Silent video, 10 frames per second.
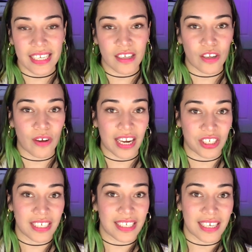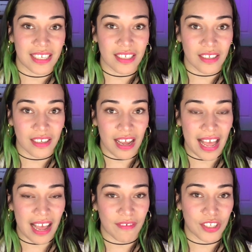CLO actually does
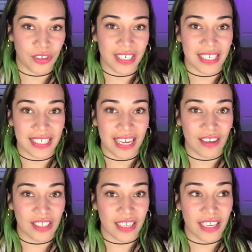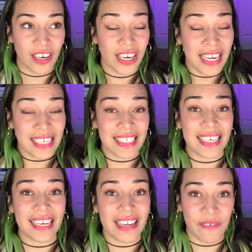have student discounts, and they're
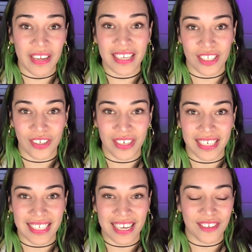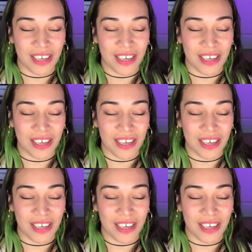significant student discounts.